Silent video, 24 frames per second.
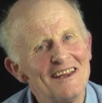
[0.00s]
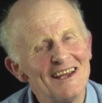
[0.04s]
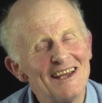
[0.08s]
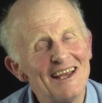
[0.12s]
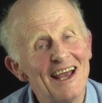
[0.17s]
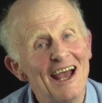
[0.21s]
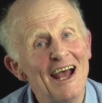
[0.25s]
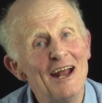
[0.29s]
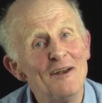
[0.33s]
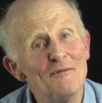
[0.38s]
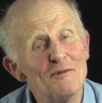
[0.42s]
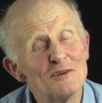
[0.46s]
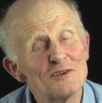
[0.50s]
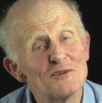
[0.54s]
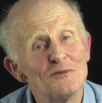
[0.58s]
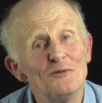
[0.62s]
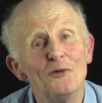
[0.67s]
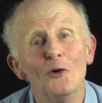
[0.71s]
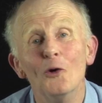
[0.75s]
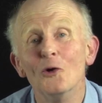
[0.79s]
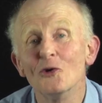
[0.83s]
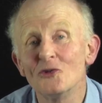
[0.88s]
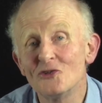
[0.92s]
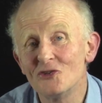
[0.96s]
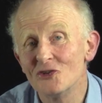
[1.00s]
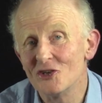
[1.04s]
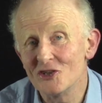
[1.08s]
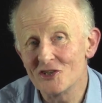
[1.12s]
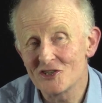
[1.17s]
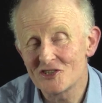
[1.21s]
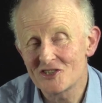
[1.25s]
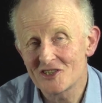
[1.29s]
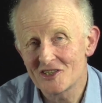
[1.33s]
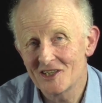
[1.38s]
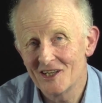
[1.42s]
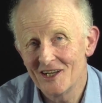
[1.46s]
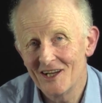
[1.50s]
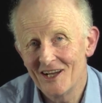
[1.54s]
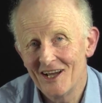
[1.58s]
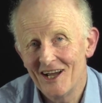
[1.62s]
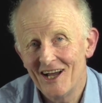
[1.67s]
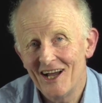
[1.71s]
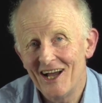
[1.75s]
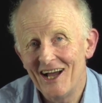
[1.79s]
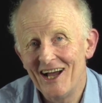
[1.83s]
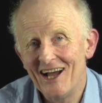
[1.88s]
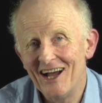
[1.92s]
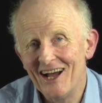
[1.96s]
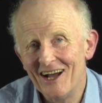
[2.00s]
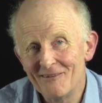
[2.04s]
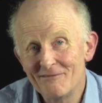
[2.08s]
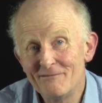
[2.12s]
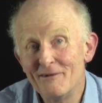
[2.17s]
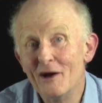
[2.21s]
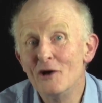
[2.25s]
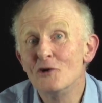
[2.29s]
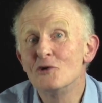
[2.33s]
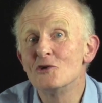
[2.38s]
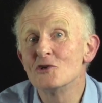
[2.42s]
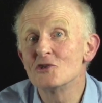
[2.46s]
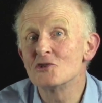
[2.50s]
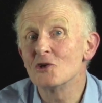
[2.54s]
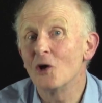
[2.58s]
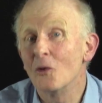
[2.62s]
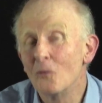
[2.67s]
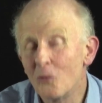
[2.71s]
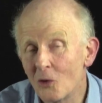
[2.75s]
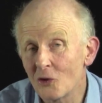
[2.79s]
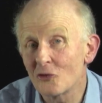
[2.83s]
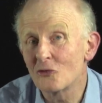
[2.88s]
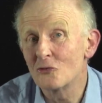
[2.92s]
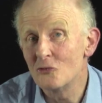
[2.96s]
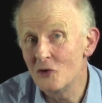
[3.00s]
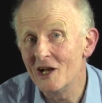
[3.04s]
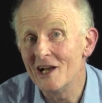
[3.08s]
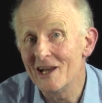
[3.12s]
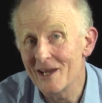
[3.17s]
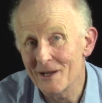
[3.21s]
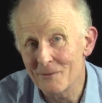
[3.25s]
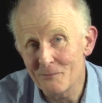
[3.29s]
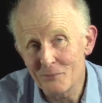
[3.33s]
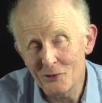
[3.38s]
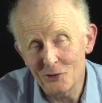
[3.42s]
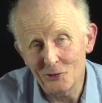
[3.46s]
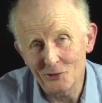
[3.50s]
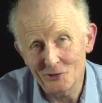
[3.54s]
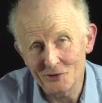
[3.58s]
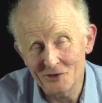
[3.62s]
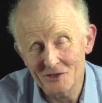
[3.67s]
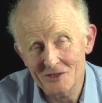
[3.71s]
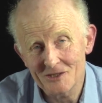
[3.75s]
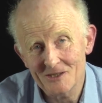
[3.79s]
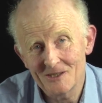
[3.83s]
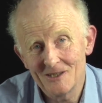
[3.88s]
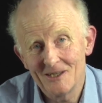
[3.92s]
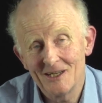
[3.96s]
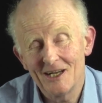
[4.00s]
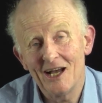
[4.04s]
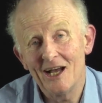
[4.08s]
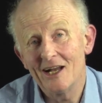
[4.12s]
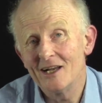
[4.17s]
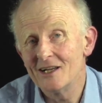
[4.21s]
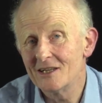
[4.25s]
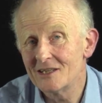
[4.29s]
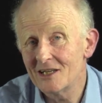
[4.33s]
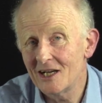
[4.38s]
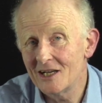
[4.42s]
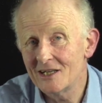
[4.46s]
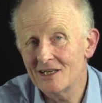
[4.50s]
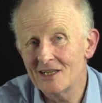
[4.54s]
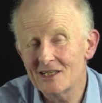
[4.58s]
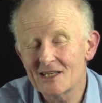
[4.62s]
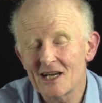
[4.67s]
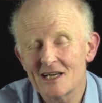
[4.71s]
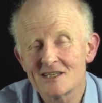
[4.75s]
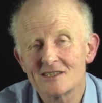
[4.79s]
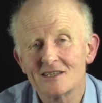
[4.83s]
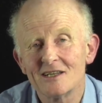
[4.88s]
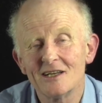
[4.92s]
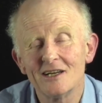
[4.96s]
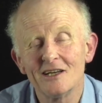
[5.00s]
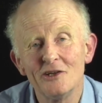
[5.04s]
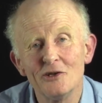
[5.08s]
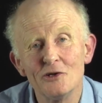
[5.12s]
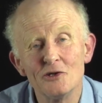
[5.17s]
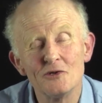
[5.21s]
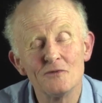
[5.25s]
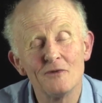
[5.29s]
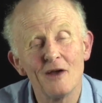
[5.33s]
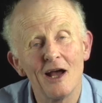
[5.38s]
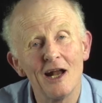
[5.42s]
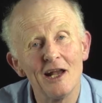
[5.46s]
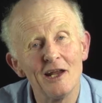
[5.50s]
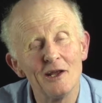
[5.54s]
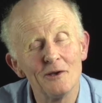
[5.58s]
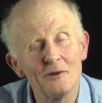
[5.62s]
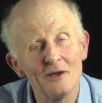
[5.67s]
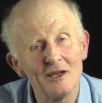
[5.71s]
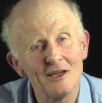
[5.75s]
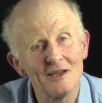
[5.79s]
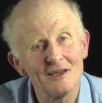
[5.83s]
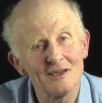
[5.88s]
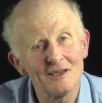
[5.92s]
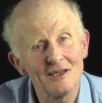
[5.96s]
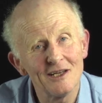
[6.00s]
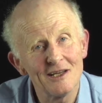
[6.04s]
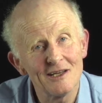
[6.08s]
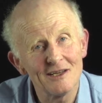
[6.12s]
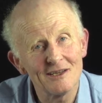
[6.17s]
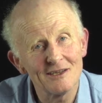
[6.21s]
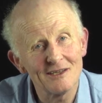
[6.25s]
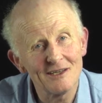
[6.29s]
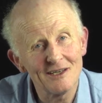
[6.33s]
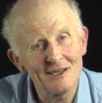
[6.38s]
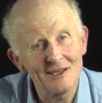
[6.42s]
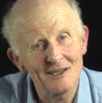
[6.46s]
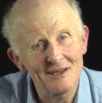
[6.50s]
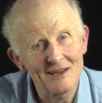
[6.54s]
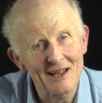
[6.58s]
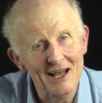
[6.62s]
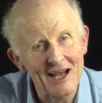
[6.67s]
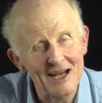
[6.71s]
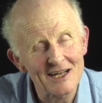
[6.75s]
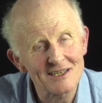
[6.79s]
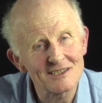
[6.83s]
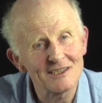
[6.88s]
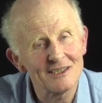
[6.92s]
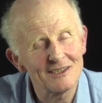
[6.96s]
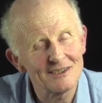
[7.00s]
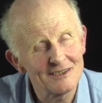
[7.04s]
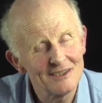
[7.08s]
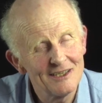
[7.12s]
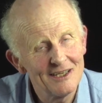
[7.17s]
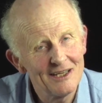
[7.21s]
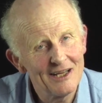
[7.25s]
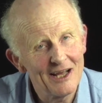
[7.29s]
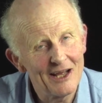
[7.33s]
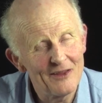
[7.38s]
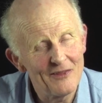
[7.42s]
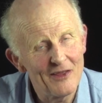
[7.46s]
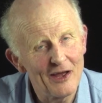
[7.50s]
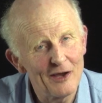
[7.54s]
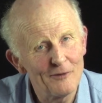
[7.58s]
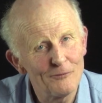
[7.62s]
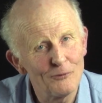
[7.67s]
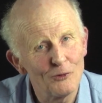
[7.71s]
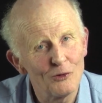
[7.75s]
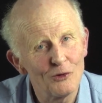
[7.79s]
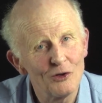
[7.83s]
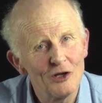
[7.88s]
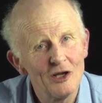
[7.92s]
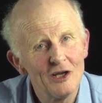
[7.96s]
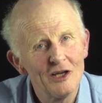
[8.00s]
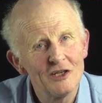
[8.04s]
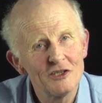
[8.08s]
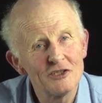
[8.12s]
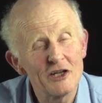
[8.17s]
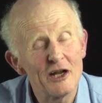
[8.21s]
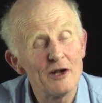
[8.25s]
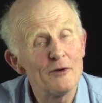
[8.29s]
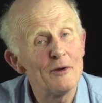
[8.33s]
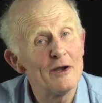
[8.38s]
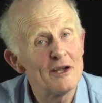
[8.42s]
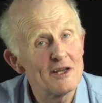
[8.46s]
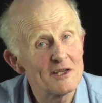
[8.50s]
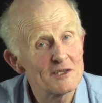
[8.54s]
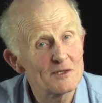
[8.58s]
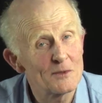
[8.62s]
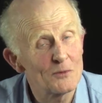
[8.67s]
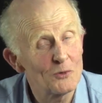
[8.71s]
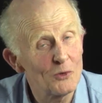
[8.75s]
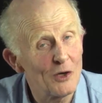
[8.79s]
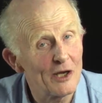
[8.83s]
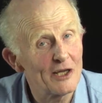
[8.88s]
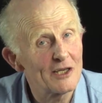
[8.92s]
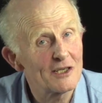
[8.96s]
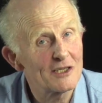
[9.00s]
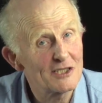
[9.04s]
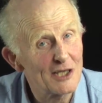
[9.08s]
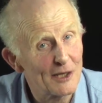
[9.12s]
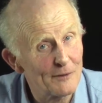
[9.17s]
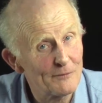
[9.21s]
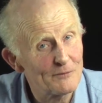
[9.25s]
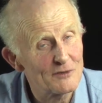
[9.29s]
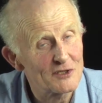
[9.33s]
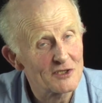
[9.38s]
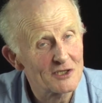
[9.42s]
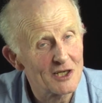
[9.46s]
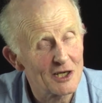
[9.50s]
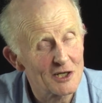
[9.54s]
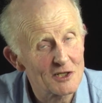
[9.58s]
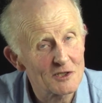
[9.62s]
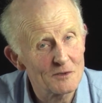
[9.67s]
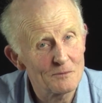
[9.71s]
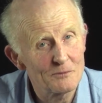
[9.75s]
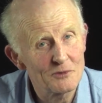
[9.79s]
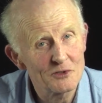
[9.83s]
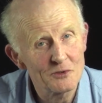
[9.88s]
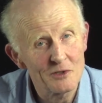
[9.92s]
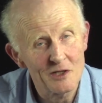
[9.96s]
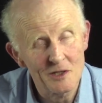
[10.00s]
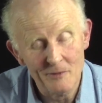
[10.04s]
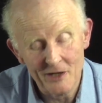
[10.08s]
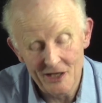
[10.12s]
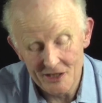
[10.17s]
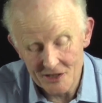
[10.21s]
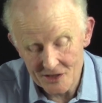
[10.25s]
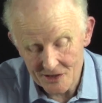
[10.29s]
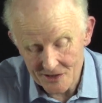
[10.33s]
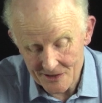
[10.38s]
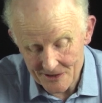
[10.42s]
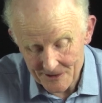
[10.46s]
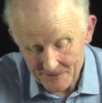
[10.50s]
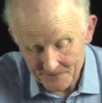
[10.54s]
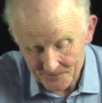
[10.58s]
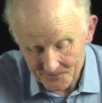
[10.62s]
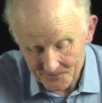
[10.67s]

canvas forces focus on what's really important, and it has a huge value in that, and therefore generating some quite tough discussion between the managers.